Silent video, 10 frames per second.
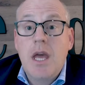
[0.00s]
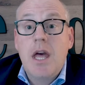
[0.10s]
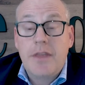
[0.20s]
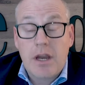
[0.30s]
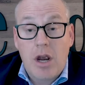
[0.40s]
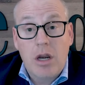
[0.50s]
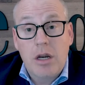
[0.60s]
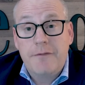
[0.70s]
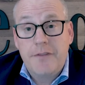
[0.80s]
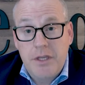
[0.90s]
There are
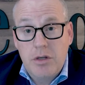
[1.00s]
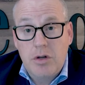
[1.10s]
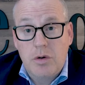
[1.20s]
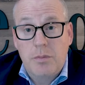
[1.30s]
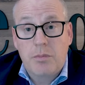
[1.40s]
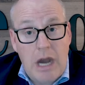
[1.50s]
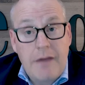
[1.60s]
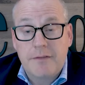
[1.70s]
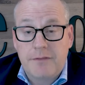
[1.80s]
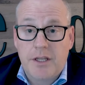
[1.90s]
a few
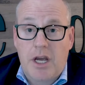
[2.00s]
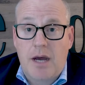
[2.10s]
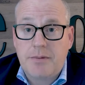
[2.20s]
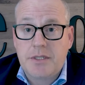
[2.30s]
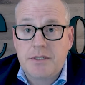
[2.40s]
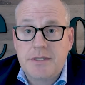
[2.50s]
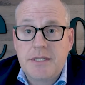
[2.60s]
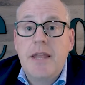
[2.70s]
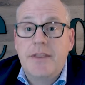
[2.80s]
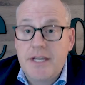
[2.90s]
private flood options
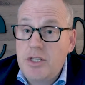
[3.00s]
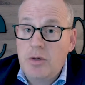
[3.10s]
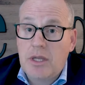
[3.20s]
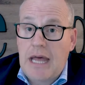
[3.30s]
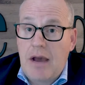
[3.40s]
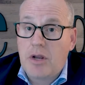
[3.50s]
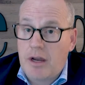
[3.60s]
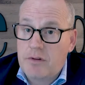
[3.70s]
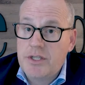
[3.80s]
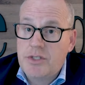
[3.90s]
that do allow
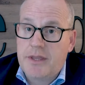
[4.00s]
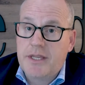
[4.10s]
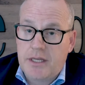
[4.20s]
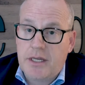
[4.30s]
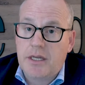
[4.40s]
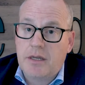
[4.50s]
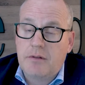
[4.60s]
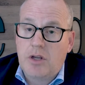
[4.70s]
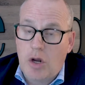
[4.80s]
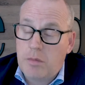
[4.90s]
coverage within a
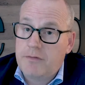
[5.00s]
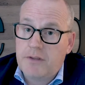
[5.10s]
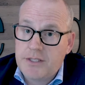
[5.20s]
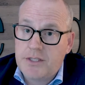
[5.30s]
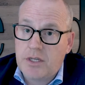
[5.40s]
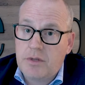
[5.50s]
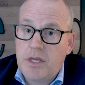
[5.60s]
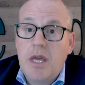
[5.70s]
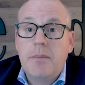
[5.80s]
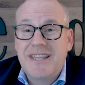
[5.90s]
Cobra flood zone,
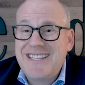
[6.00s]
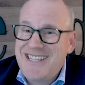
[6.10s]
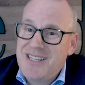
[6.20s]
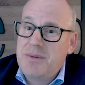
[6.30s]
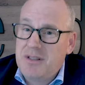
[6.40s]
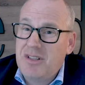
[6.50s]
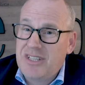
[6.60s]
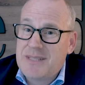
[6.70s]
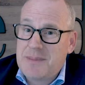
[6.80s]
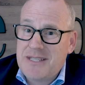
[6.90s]
but they tend to be
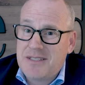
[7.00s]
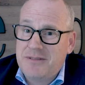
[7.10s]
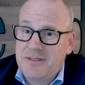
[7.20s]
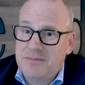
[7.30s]
really expensive.